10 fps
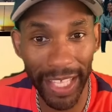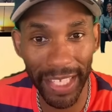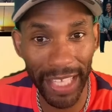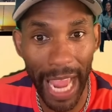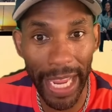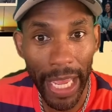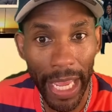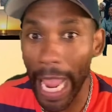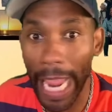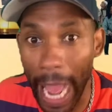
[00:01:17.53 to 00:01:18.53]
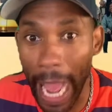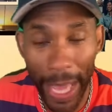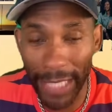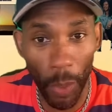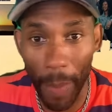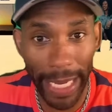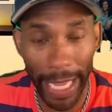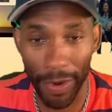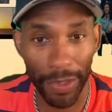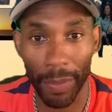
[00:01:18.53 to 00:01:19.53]
Like, and not based on my
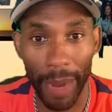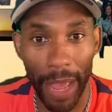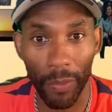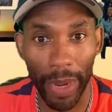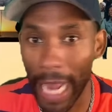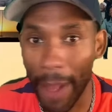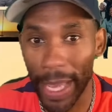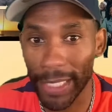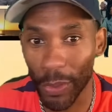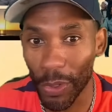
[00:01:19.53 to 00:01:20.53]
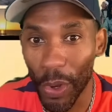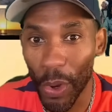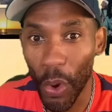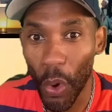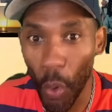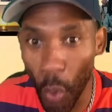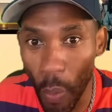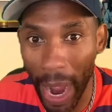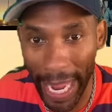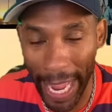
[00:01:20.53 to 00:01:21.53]
character, by the way, not based on who
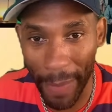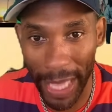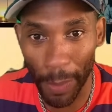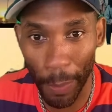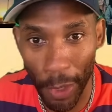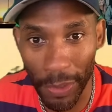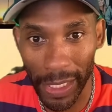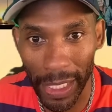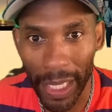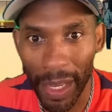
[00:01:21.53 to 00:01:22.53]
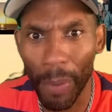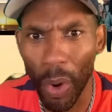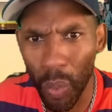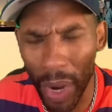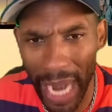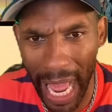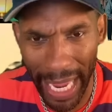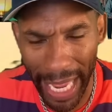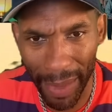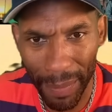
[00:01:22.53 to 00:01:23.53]
I am as a person, but what I
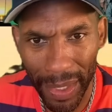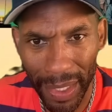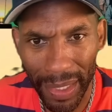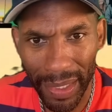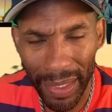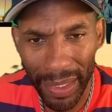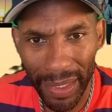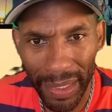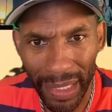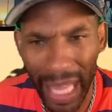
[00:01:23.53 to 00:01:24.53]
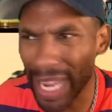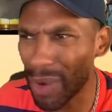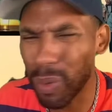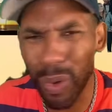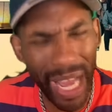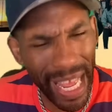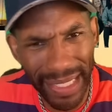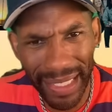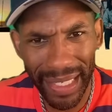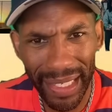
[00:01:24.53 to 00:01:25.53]
am. Like,
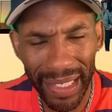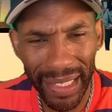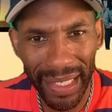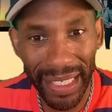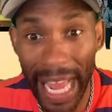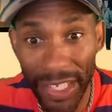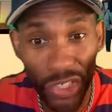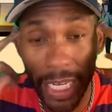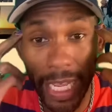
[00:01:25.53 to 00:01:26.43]
what? That shit.